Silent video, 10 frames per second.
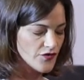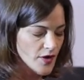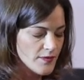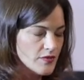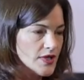
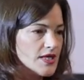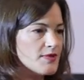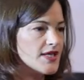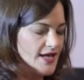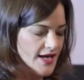From the
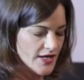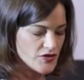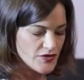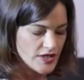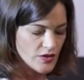Wikipedia
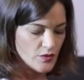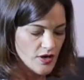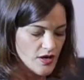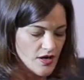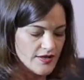entry, you
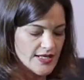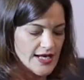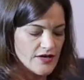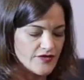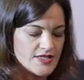will learn that
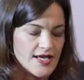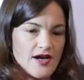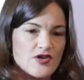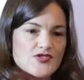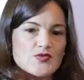Alfred
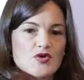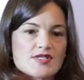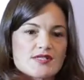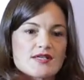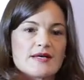Herrhausen
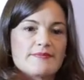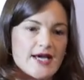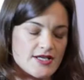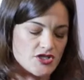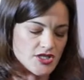was a
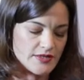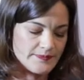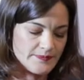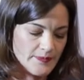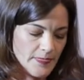manager.
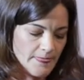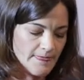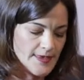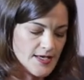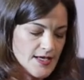
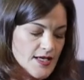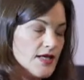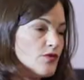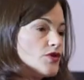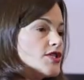
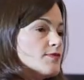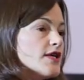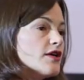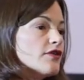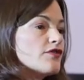He was
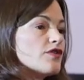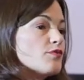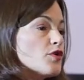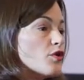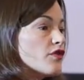Speaker of the
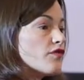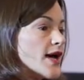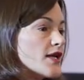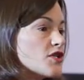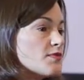Board of
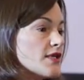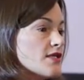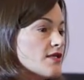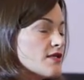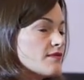
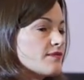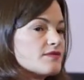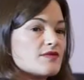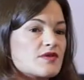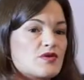Management,
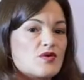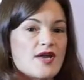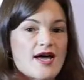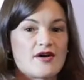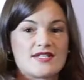or
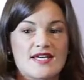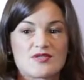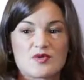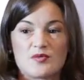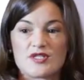
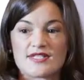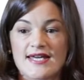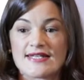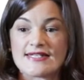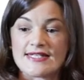nowadays we would
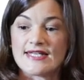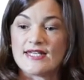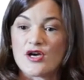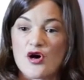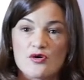say
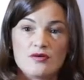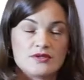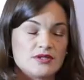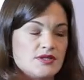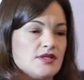CEO,
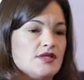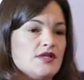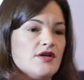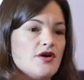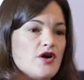
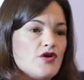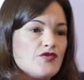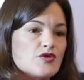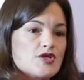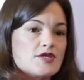
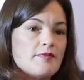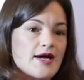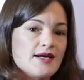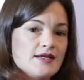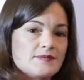of Deutsche
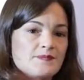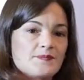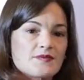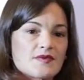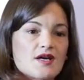Bank
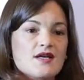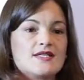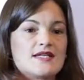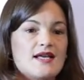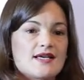
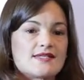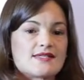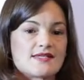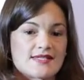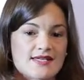until
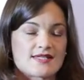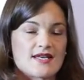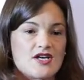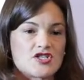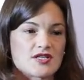his
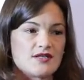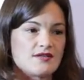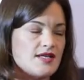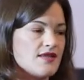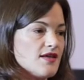
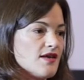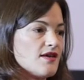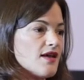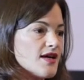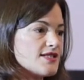assassination in the
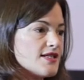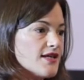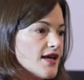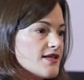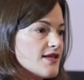year
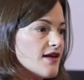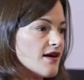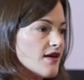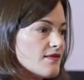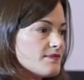1989.